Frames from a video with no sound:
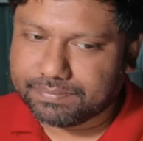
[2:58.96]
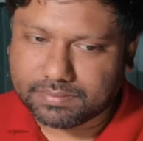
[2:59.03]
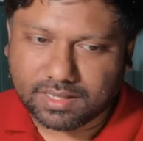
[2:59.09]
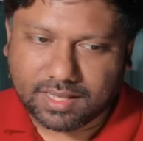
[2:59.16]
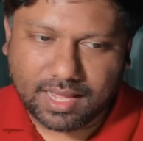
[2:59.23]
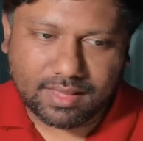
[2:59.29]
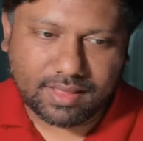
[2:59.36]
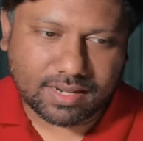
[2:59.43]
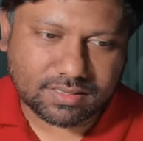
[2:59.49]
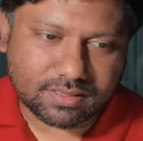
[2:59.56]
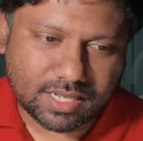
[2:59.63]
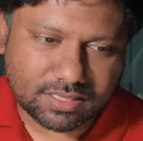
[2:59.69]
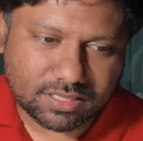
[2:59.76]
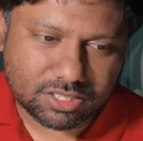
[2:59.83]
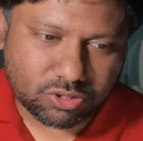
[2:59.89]
Okay, that's
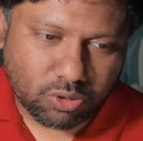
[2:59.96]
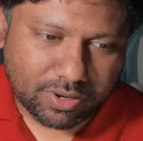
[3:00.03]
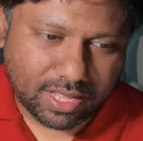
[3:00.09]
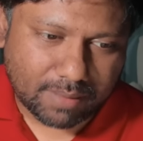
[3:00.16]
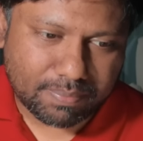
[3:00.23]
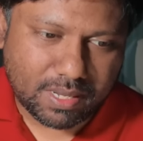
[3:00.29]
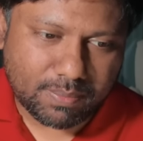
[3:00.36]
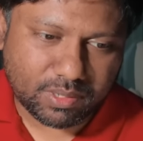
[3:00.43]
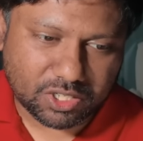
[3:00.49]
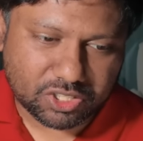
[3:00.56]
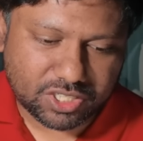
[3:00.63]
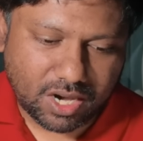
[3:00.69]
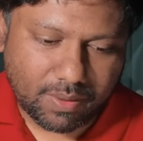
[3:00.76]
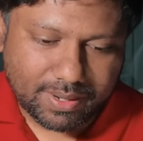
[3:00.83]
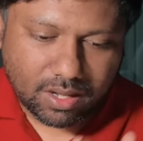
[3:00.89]
the story that people are
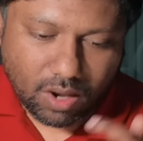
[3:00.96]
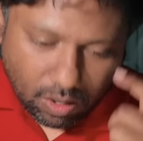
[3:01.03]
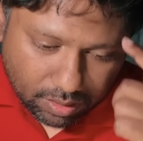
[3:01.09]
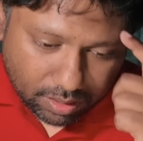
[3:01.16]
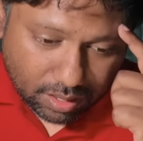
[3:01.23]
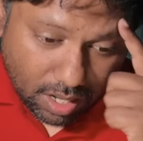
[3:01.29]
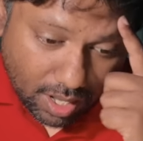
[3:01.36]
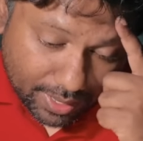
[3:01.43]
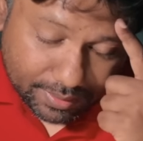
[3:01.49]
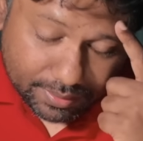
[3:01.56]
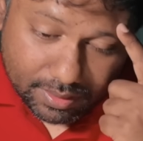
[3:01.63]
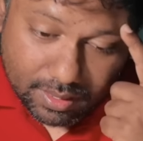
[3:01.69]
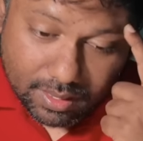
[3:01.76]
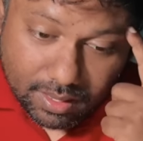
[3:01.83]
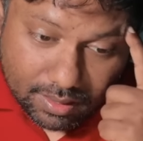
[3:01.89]
sharing online.
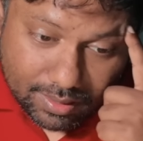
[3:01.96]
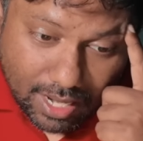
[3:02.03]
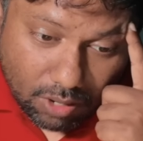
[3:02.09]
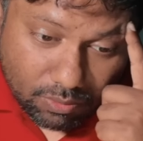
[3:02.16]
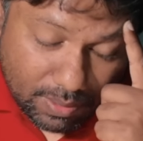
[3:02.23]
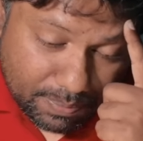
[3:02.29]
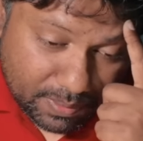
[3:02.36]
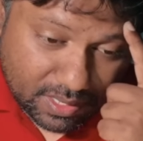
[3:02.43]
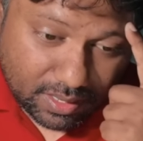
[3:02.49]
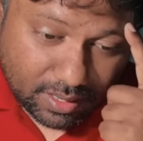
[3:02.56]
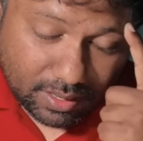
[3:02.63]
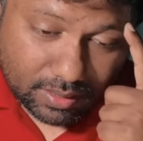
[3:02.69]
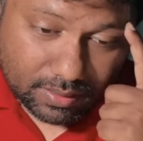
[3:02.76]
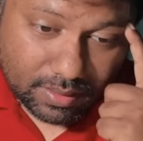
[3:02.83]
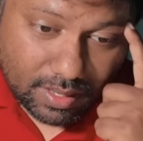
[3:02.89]
Now, R.I.P.
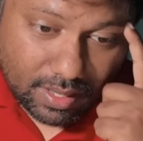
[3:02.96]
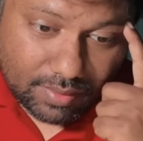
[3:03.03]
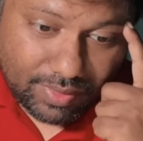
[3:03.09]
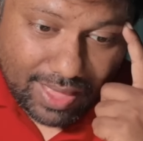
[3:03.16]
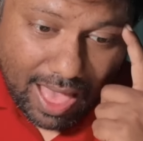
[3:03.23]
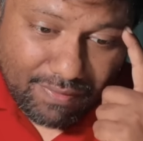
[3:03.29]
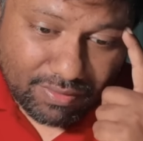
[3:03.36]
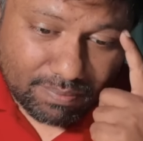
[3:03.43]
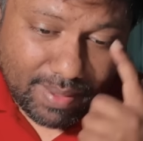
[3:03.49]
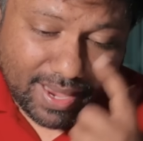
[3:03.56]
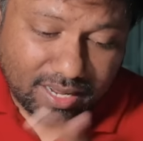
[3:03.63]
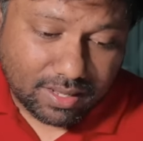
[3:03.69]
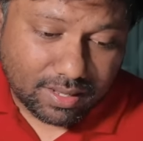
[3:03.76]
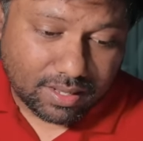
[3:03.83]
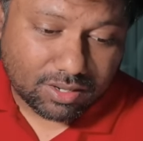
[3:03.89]
Gurl, they haven't
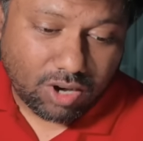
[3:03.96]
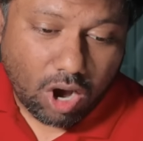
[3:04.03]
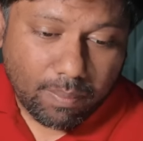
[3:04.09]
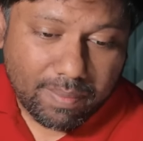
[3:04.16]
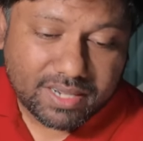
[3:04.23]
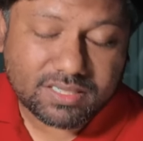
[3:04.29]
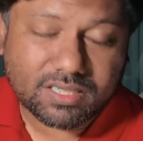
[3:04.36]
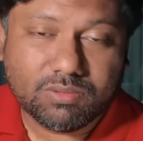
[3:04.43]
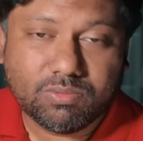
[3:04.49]
made a comment